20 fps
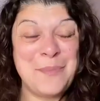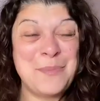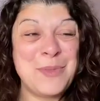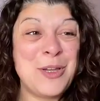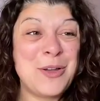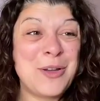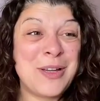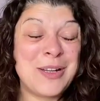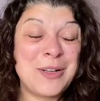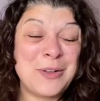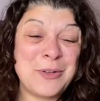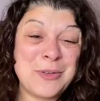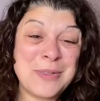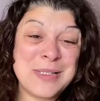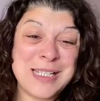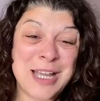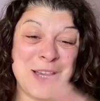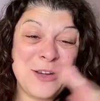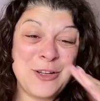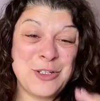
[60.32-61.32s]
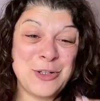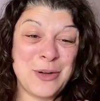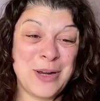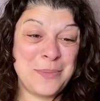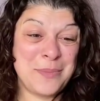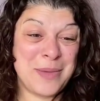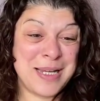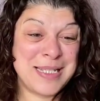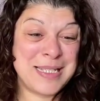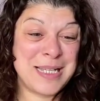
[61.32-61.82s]
You can also
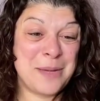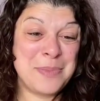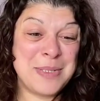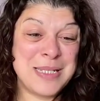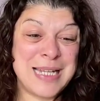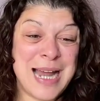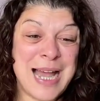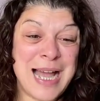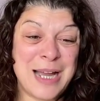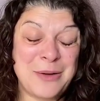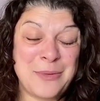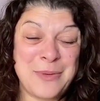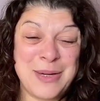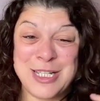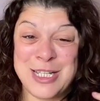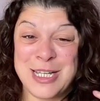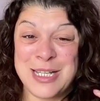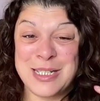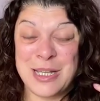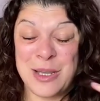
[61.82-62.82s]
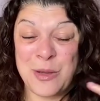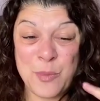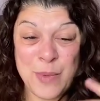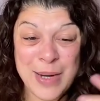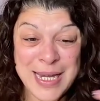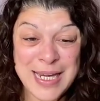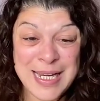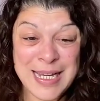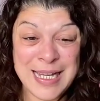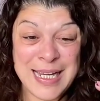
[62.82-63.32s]
join my Substack, which is a
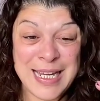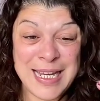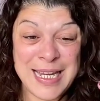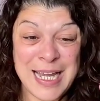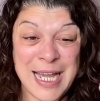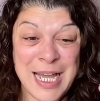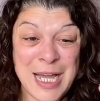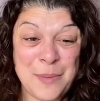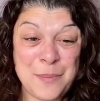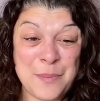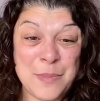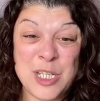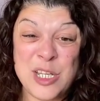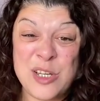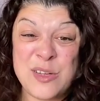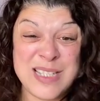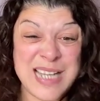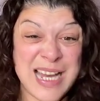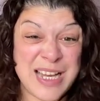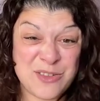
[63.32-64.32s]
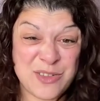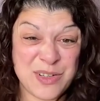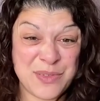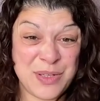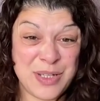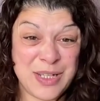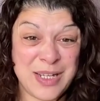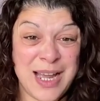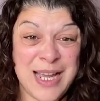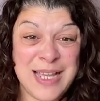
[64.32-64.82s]
weekly newsletter,
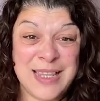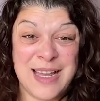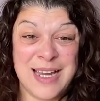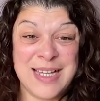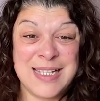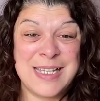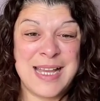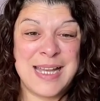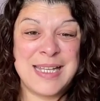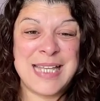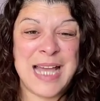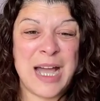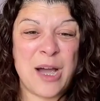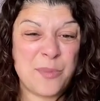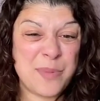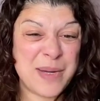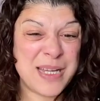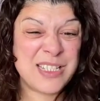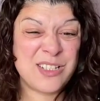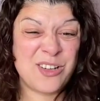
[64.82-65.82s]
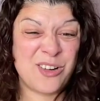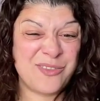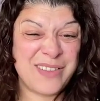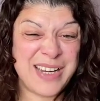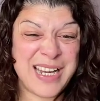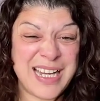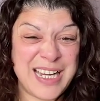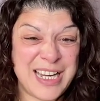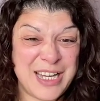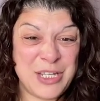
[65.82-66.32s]
if you like, that I send out, but it's not
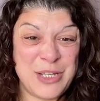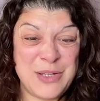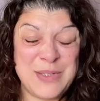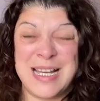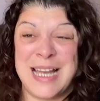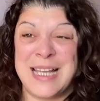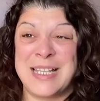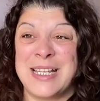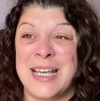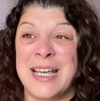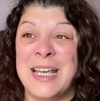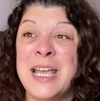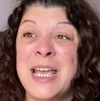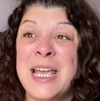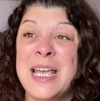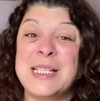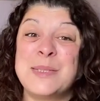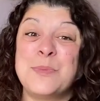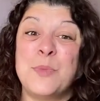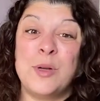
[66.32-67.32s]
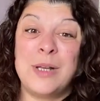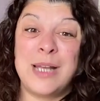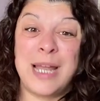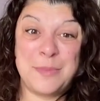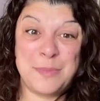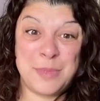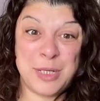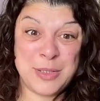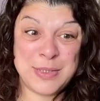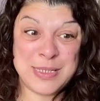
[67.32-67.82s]
really a newsletter. It's more
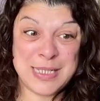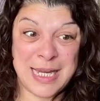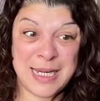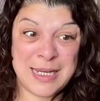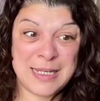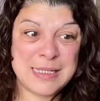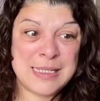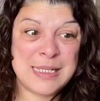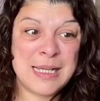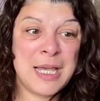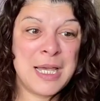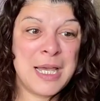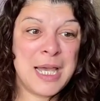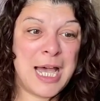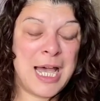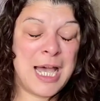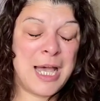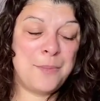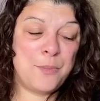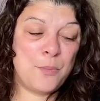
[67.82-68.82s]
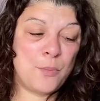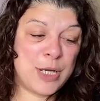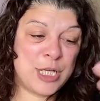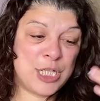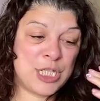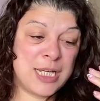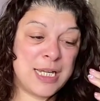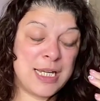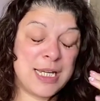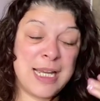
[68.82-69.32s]
like musings,
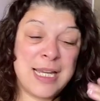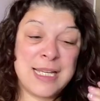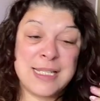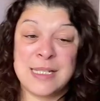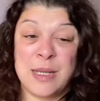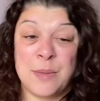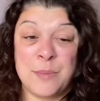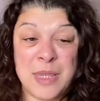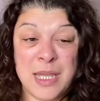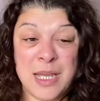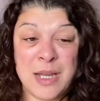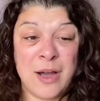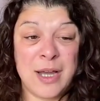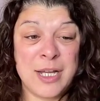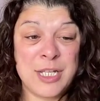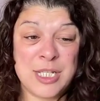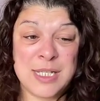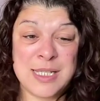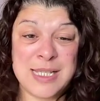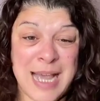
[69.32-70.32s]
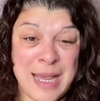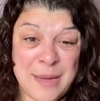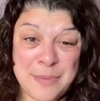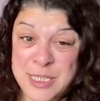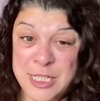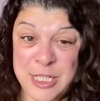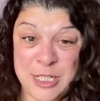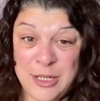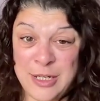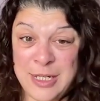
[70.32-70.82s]
which is something I just
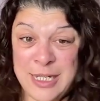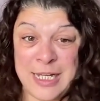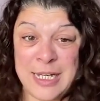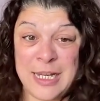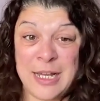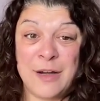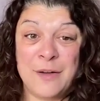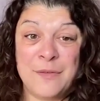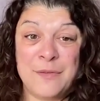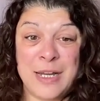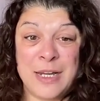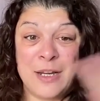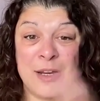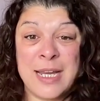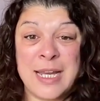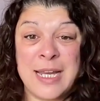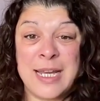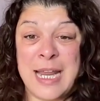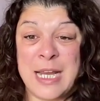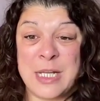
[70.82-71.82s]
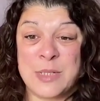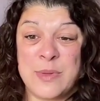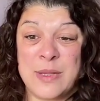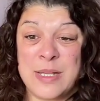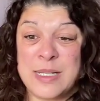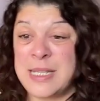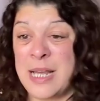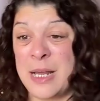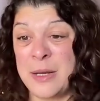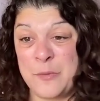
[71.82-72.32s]
absolutely love. And I connect with
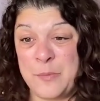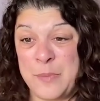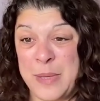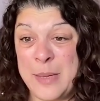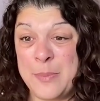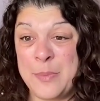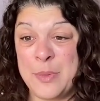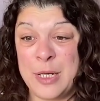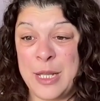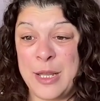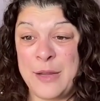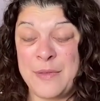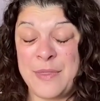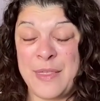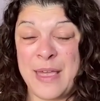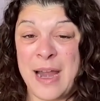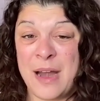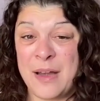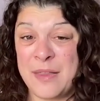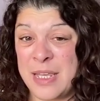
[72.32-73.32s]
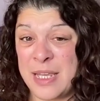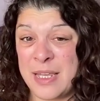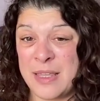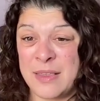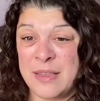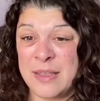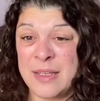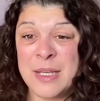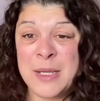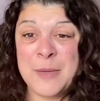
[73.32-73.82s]
a ton of people over there. I
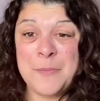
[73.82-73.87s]
think